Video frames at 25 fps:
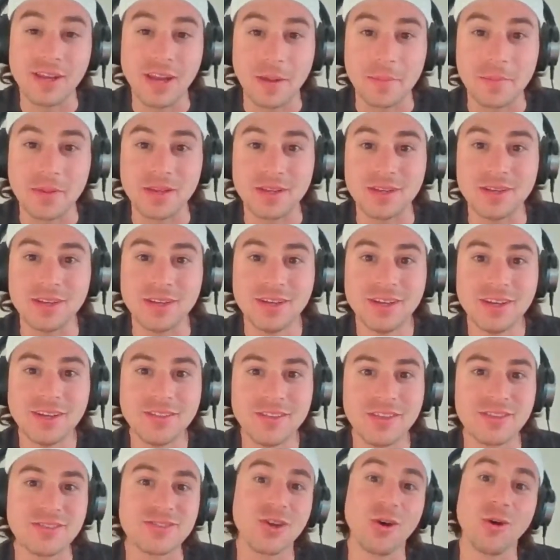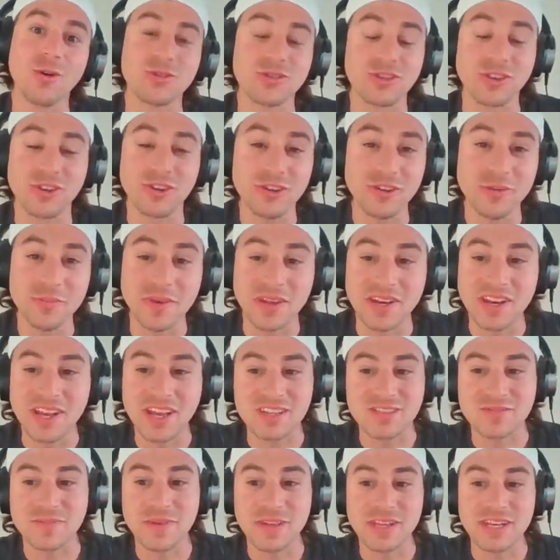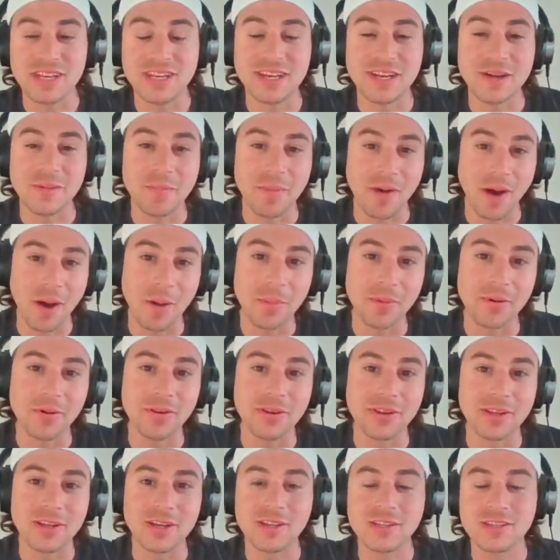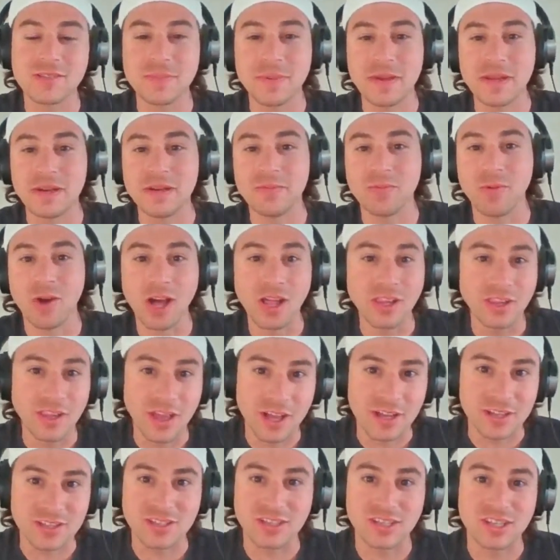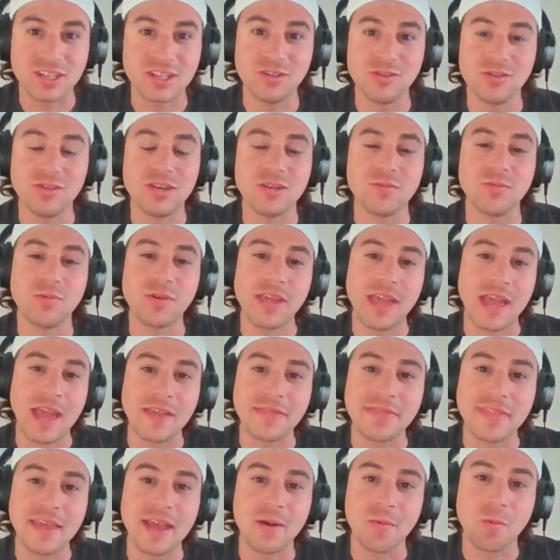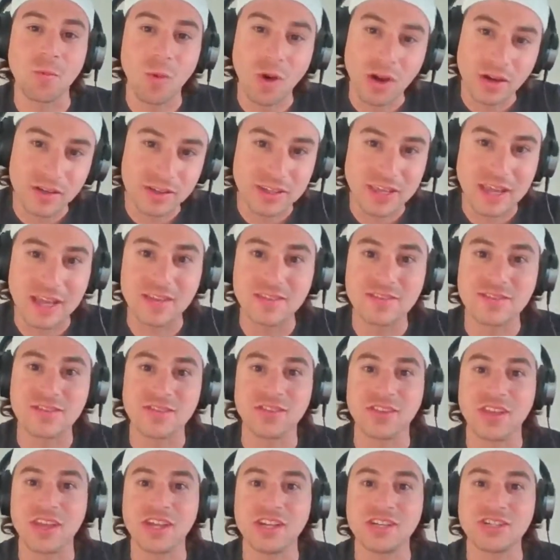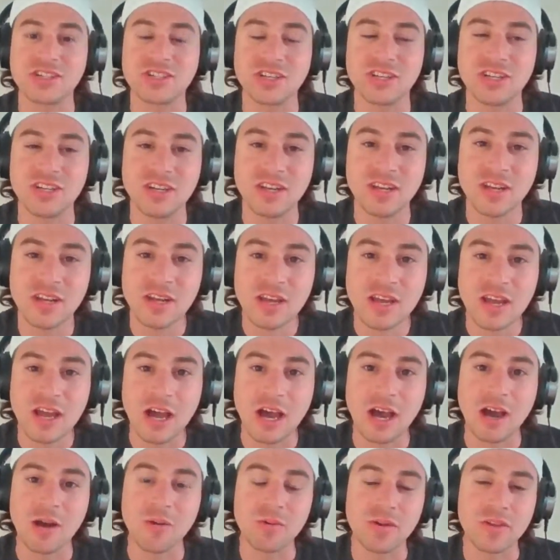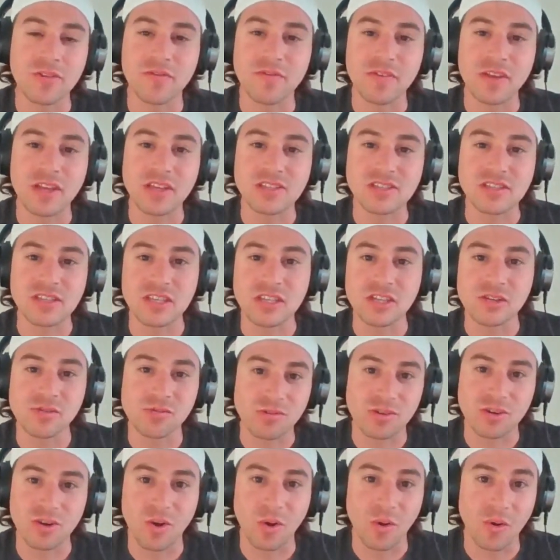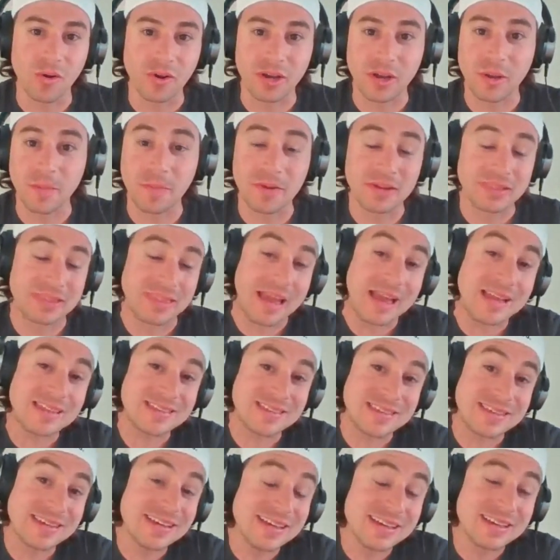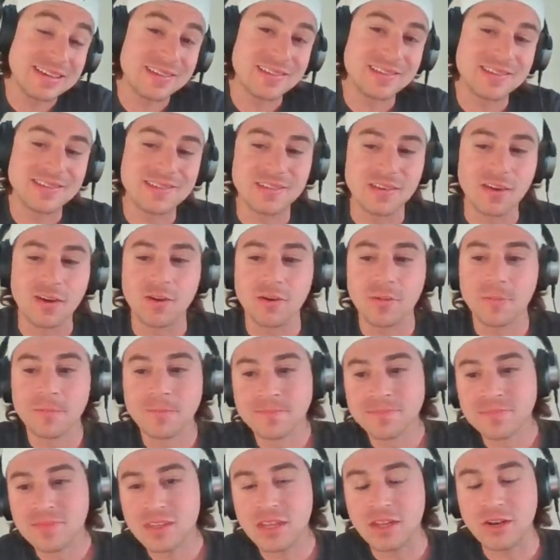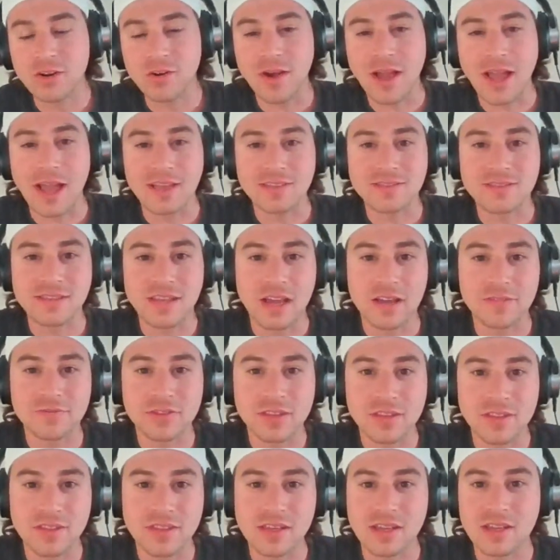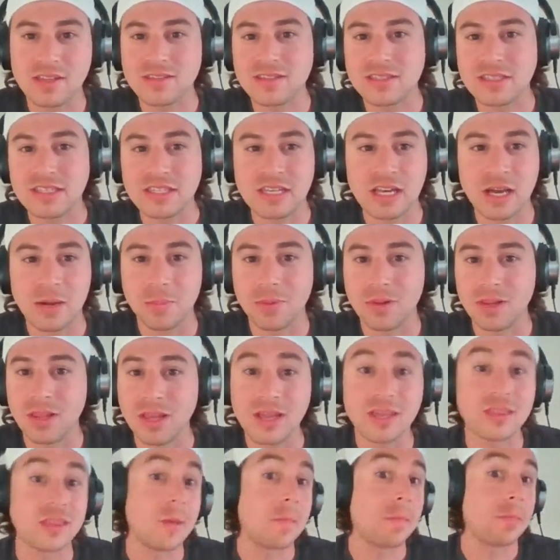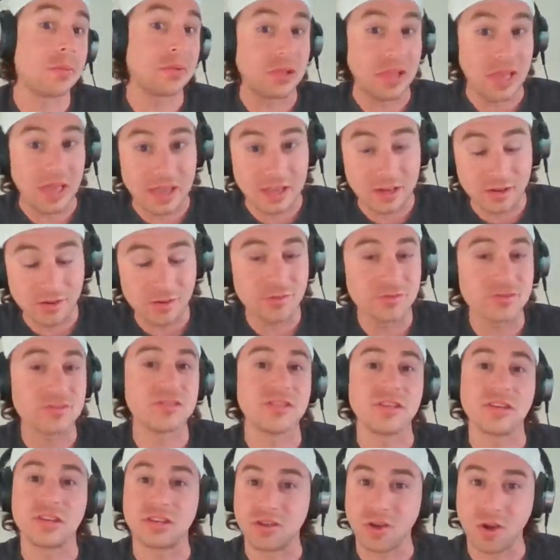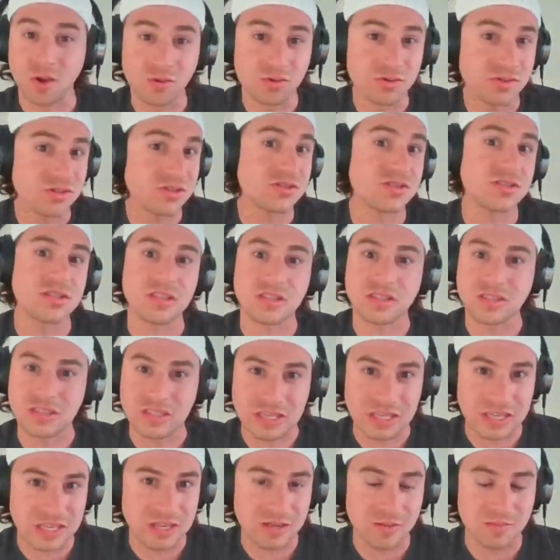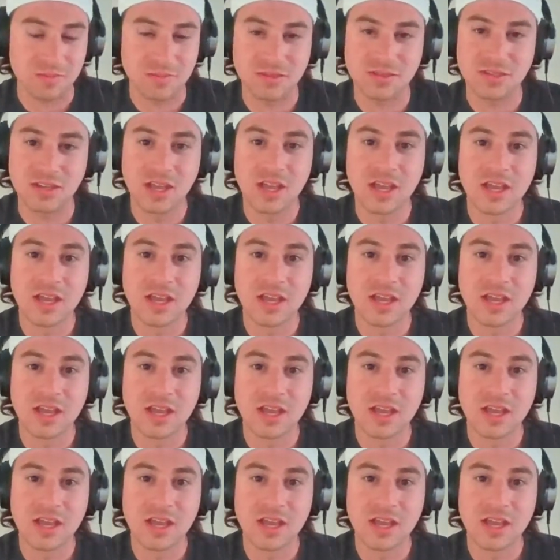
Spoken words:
I mean, this whole tournament has been in a bubble, and it's been well executed. We had that one cancellation with VCU in Oregon, but that's it. So, hats off to the NCAA, the players, the coaches, the teams.